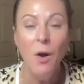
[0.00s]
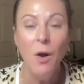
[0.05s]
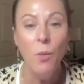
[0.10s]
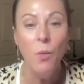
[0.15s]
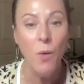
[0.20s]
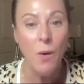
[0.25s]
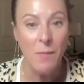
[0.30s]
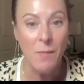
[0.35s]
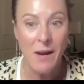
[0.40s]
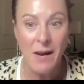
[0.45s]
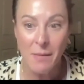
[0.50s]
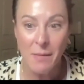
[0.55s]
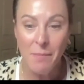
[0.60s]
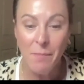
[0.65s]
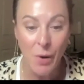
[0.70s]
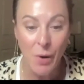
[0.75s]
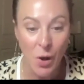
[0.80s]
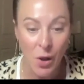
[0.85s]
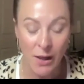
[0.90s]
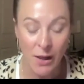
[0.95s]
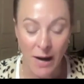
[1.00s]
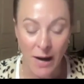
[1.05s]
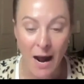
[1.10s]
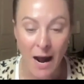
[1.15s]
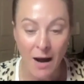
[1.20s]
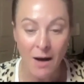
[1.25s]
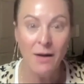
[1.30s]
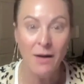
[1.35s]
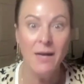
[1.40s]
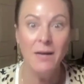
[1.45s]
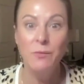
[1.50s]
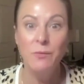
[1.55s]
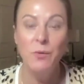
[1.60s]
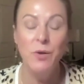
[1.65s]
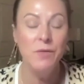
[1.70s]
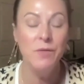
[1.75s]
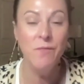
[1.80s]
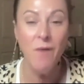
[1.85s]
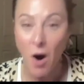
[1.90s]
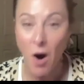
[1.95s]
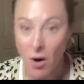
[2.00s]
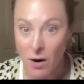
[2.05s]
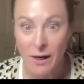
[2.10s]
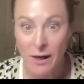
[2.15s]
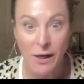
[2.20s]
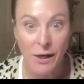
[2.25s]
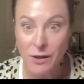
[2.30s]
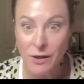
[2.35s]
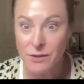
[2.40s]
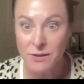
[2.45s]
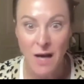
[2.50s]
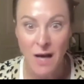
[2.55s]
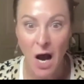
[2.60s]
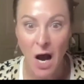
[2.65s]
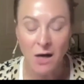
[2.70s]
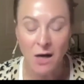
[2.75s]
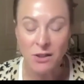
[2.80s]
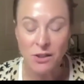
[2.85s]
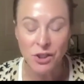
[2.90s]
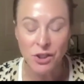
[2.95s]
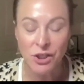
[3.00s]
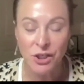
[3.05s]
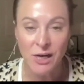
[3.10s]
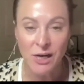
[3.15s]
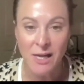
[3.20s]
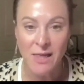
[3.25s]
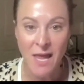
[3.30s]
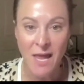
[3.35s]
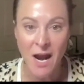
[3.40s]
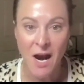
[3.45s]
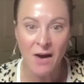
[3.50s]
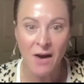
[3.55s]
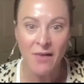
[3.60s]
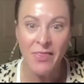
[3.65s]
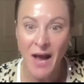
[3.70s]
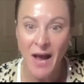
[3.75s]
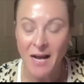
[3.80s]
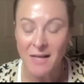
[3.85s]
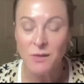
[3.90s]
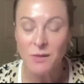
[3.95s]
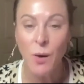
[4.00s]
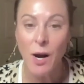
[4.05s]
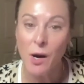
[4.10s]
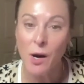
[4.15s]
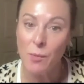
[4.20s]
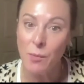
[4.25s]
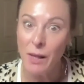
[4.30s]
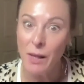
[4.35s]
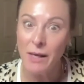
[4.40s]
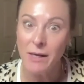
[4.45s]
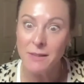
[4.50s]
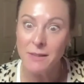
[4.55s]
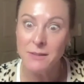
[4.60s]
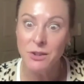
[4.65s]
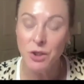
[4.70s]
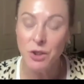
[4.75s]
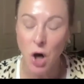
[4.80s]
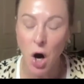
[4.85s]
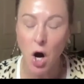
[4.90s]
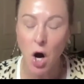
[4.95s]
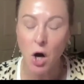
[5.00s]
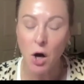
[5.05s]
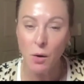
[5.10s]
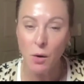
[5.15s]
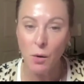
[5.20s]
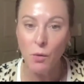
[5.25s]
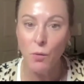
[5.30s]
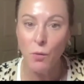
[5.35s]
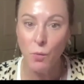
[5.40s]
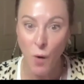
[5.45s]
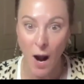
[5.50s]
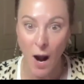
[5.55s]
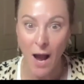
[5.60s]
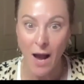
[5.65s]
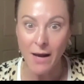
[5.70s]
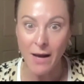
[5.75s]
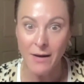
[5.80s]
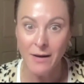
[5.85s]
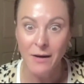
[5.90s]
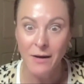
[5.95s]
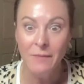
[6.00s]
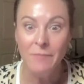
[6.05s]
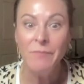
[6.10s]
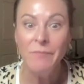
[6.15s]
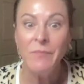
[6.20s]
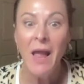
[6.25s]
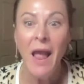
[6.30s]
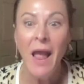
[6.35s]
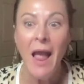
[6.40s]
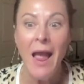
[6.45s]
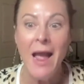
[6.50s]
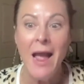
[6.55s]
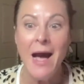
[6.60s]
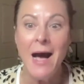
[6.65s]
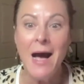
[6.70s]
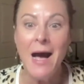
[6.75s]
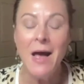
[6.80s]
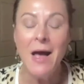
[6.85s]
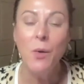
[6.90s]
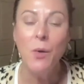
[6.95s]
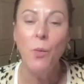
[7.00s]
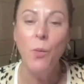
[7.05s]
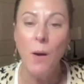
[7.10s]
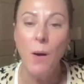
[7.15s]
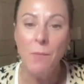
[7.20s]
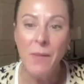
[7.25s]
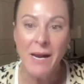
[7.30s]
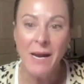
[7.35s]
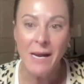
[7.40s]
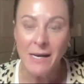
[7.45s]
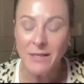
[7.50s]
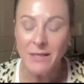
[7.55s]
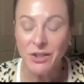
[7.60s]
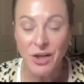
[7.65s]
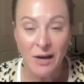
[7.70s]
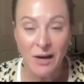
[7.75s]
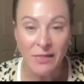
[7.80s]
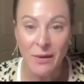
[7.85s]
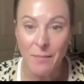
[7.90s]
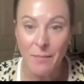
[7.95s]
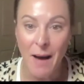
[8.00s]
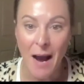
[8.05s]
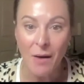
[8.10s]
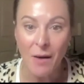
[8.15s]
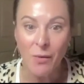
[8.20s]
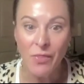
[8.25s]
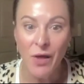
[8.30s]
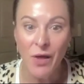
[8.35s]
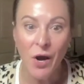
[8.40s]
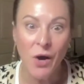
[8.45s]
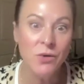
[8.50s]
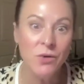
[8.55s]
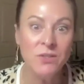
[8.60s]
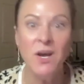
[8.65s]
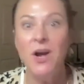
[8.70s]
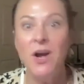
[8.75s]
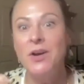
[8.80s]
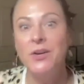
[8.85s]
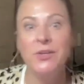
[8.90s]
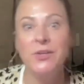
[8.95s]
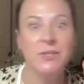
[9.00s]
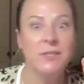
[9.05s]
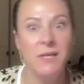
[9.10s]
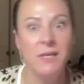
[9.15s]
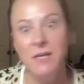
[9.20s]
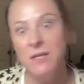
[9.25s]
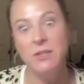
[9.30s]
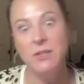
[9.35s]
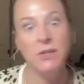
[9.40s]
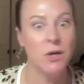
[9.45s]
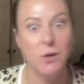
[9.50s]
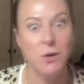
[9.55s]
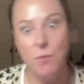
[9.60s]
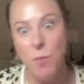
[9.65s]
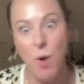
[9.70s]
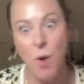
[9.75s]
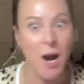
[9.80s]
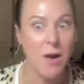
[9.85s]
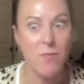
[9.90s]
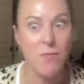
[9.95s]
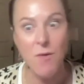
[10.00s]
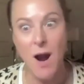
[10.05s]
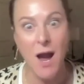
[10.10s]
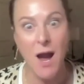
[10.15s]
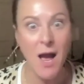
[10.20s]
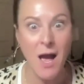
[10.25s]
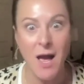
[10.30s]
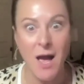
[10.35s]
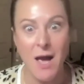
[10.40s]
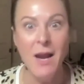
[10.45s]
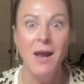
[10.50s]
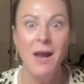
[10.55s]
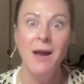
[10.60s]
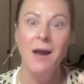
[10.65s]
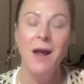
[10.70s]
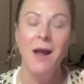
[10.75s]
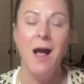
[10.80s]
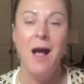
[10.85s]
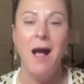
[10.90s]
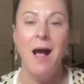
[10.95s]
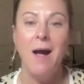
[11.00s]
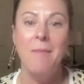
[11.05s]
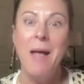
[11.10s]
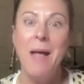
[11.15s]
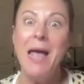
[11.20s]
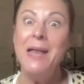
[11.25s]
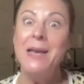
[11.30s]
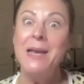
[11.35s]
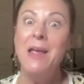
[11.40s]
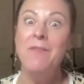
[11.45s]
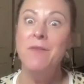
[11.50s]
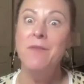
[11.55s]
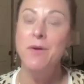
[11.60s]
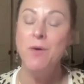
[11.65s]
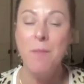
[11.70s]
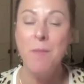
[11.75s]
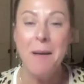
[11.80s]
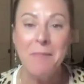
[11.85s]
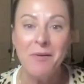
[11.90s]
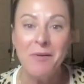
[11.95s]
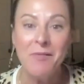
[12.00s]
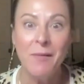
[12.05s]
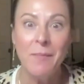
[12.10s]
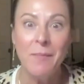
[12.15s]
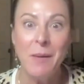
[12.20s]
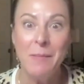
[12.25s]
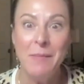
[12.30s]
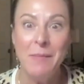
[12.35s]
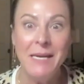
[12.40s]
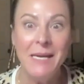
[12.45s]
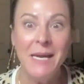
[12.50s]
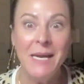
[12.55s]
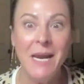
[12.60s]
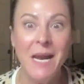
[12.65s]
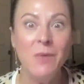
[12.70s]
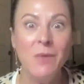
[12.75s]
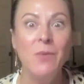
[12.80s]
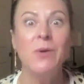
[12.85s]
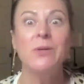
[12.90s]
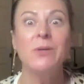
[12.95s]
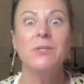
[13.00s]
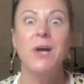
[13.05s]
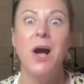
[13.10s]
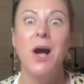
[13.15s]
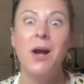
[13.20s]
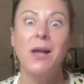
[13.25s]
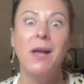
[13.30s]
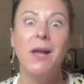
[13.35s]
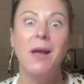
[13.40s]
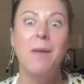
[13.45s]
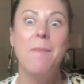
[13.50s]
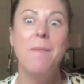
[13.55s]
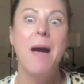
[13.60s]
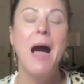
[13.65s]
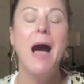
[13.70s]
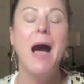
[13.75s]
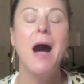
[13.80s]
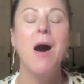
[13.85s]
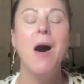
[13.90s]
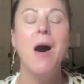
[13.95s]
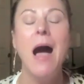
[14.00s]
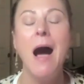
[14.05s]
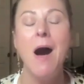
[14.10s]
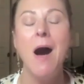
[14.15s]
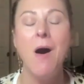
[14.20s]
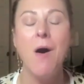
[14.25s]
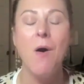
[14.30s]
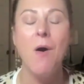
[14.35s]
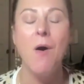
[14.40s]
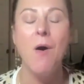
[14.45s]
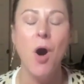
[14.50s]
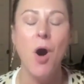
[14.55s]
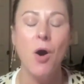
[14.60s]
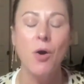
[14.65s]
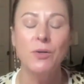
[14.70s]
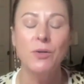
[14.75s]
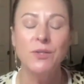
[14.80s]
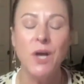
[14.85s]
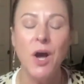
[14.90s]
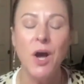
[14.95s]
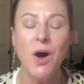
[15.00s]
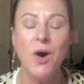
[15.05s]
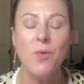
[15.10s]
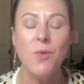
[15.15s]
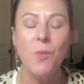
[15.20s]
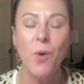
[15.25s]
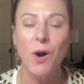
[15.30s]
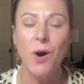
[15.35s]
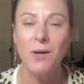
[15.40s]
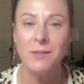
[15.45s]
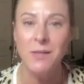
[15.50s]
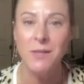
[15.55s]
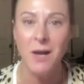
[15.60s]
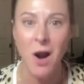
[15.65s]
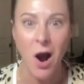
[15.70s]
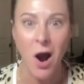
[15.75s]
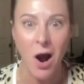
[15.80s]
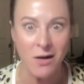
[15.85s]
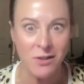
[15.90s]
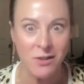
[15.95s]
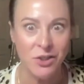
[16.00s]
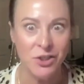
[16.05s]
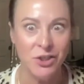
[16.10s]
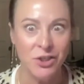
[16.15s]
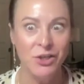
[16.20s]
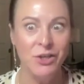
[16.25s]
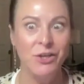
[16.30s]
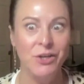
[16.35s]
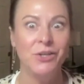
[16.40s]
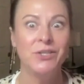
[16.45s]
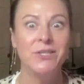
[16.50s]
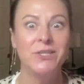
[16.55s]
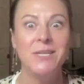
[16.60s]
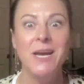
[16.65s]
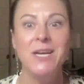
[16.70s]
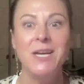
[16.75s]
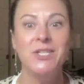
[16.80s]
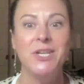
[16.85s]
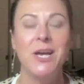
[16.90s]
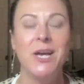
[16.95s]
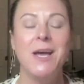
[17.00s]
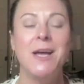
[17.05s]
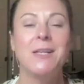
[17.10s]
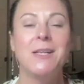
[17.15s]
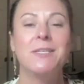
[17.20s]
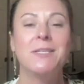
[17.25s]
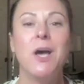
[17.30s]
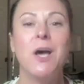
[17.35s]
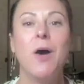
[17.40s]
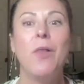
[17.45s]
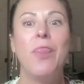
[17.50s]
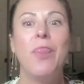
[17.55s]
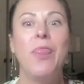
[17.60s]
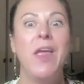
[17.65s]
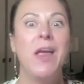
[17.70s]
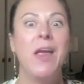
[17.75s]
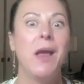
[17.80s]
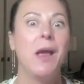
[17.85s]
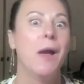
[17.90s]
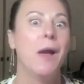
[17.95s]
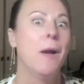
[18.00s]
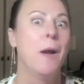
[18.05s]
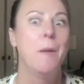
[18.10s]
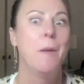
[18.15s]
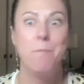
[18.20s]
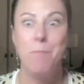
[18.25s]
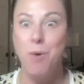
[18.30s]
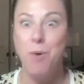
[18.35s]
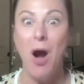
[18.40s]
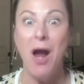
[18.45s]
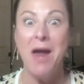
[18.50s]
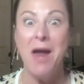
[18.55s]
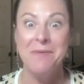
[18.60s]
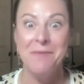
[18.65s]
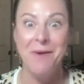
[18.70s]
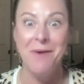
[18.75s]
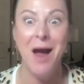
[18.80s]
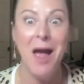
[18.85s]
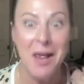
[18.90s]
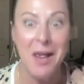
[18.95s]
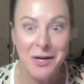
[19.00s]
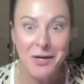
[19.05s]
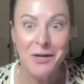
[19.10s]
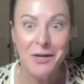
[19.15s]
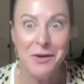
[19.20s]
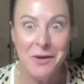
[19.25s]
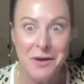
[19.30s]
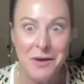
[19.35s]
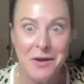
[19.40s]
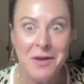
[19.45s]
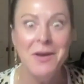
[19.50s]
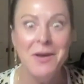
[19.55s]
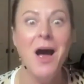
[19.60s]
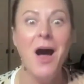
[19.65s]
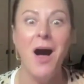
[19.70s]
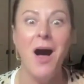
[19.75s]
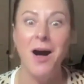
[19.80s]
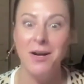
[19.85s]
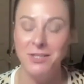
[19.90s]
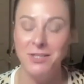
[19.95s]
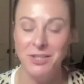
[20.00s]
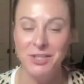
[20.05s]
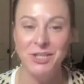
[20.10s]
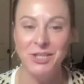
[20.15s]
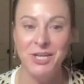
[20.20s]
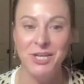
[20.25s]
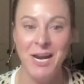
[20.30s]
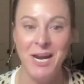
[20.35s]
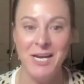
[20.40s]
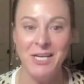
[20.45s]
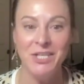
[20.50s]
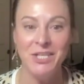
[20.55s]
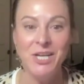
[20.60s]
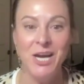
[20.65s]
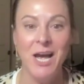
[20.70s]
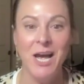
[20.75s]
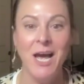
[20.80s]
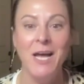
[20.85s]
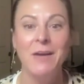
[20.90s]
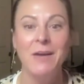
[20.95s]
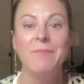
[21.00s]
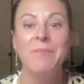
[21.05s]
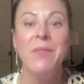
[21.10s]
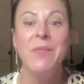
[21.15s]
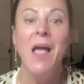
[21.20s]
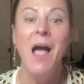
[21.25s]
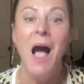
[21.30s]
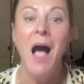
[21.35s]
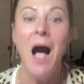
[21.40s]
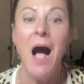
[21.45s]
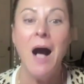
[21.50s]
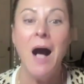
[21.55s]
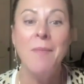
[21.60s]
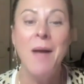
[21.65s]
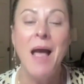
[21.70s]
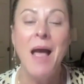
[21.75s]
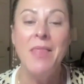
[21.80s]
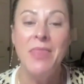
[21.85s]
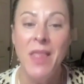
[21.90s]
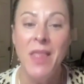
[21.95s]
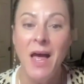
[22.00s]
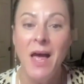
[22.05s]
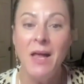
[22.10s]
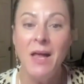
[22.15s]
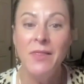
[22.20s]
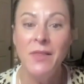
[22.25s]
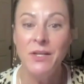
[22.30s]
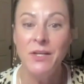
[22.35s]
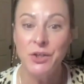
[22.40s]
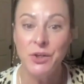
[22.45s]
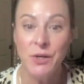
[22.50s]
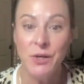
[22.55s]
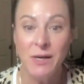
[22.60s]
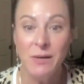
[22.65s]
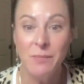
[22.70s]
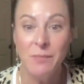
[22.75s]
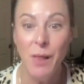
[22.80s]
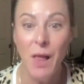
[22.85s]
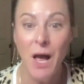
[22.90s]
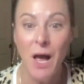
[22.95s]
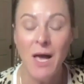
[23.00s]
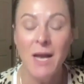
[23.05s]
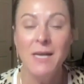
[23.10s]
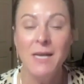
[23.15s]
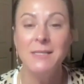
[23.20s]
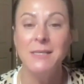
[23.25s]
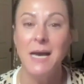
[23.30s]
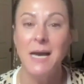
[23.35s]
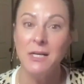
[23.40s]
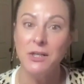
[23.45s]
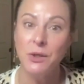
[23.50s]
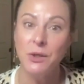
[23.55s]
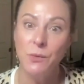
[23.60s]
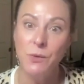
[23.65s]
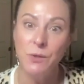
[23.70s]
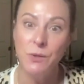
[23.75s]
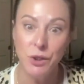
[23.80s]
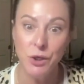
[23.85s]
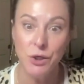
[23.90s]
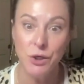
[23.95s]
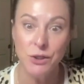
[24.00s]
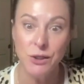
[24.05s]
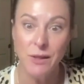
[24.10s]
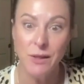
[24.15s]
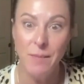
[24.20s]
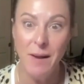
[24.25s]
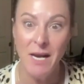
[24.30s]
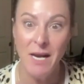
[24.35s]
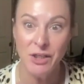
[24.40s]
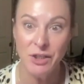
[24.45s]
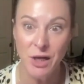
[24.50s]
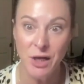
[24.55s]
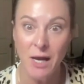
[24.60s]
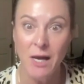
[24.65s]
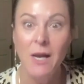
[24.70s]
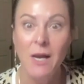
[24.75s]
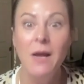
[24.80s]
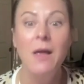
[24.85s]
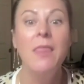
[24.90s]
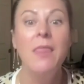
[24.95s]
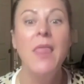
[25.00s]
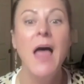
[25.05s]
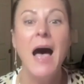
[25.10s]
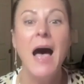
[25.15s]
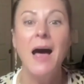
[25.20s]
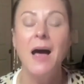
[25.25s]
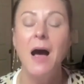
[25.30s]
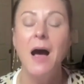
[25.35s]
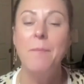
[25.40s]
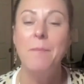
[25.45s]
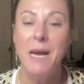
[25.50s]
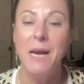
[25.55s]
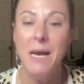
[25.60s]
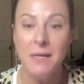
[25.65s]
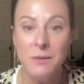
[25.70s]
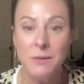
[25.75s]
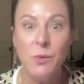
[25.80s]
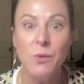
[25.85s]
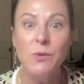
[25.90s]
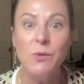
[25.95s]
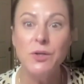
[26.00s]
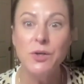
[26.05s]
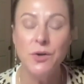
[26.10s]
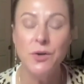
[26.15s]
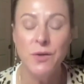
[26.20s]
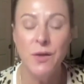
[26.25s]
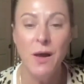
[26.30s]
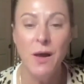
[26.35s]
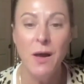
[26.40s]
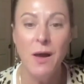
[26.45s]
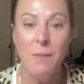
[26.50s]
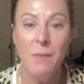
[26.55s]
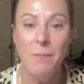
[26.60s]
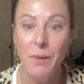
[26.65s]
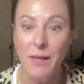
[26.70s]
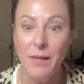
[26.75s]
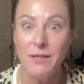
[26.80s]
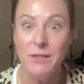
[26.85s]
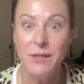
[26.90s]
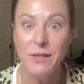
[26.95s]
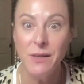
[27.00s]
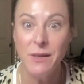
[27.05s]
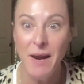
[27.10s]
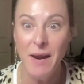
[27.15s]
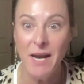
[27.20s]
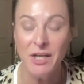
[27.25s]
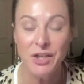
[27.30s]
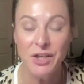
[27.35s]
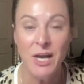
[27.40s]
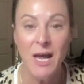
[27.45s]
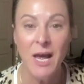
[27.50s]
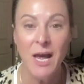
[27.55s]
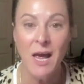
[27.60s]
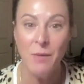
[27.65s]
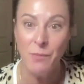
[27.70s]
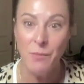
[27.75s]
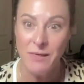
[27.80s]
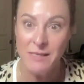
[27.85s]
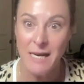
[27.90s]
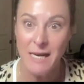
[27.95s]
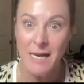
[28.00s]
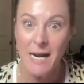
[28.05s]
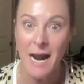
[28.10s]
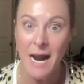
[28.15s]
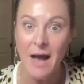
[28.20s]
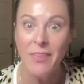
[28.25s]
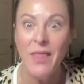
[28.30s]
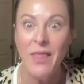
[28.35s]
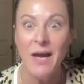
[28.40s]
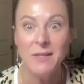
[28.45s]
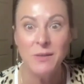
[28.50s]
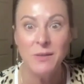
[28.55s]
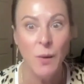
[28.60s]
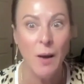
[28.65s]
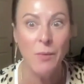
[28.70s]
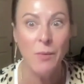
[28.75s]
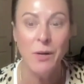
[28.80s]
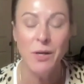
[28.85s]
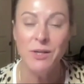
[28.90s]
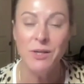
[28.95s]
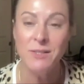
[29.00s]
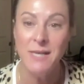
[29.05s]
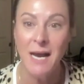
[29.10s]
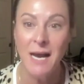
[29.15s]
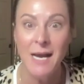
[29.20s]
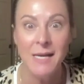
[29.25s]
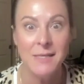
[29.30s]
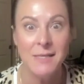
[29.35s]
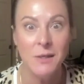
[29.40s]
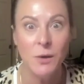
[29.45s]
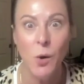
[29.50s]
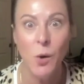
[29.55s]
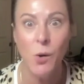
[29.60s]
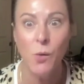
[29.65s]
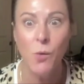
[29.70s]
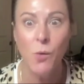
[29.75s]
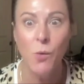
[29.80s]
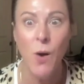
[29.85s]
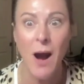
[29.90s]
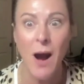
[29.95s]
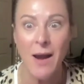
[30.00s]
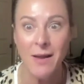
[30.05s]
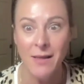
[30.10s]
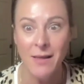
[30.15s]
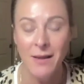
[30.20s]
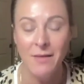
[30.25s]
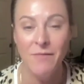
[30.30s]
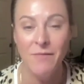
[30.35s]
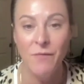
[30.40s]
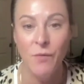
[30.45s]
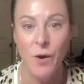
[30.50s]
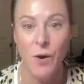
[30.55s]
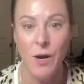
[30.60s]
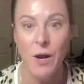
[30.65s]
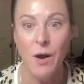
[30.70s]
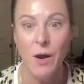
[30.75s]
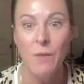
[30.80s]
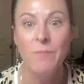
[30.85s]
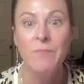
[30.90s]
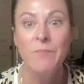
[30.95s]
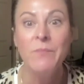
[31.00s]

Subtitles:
When we pull it out, you've already used the oxygen in there. That's why your blood is dark red. And when we inject the bag with the ozone, you'll see it turn bright red. And if you remember from the beginning, we were talking about how ozone works on oxygen utilization. So think Bright red, good oxygenation. And then the treated blood is actually returned to the patient. That because we return the blood to the patient and we take it out, that's why we use that anticoagulant for you.